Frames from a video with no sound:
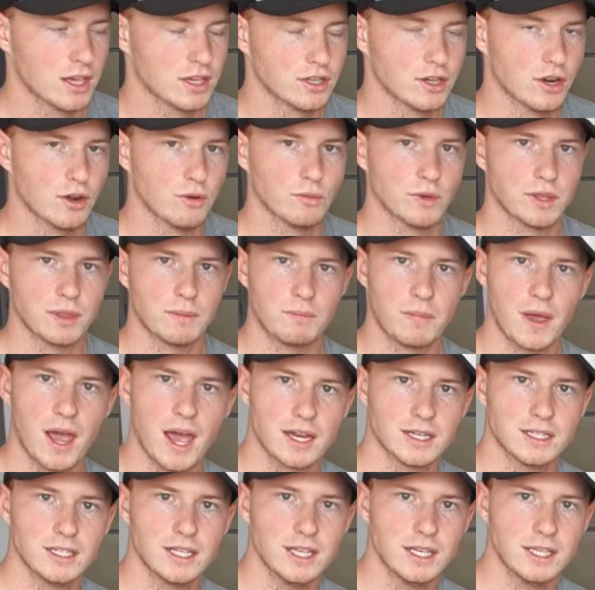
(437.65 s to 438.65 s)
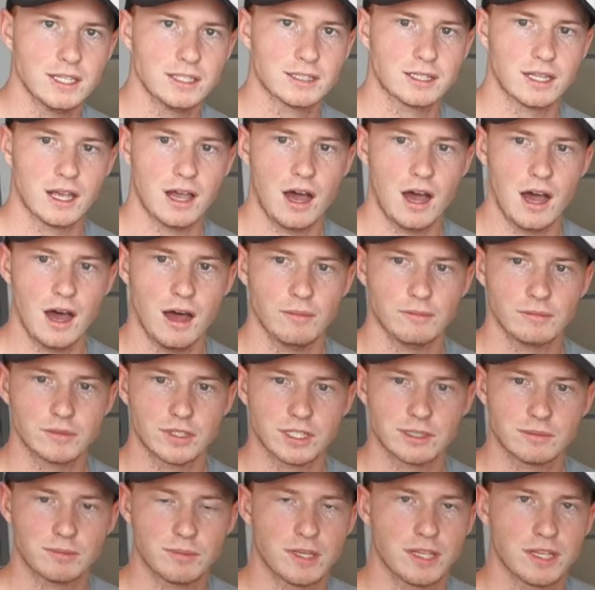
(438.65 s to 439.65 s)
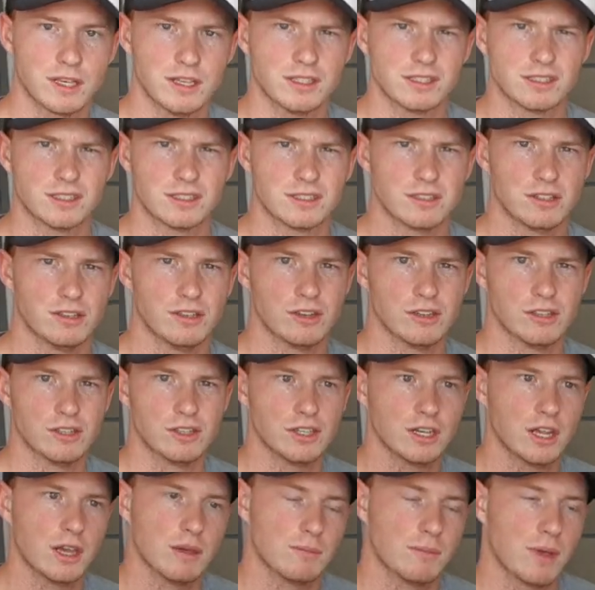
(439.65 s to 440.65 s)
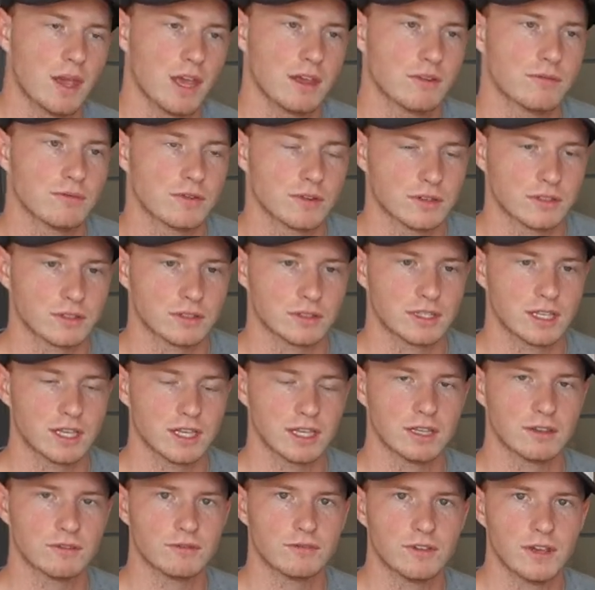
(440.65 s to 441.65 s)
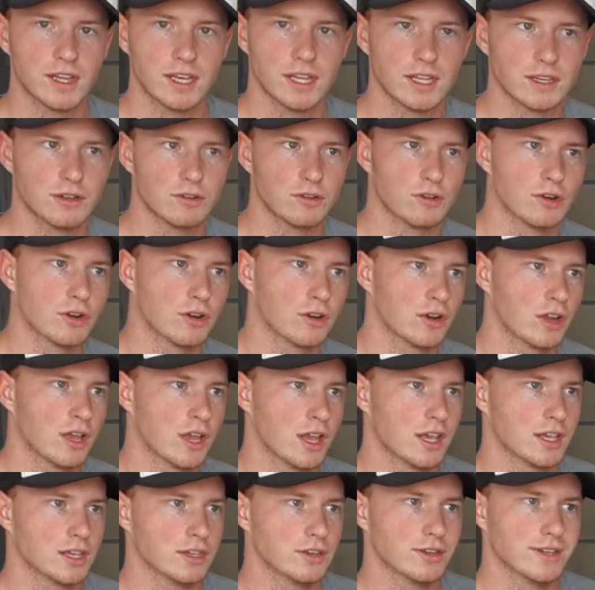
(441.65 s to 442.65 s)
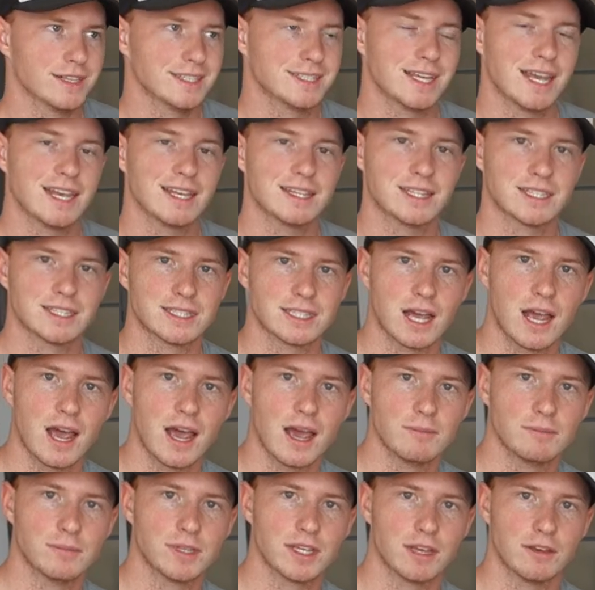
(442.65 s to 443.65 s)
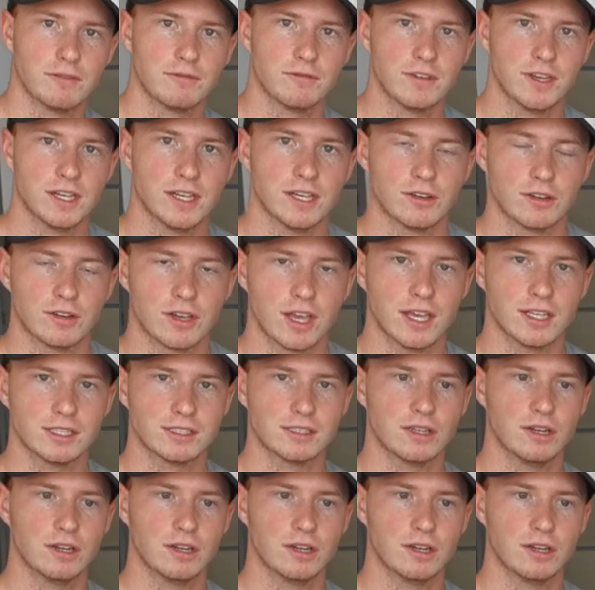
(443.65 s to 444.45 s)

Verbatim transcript: you know, with bad knees um, just because, you know, you didn't pay for getting fitted or you didn't take the time to get fitted, okay?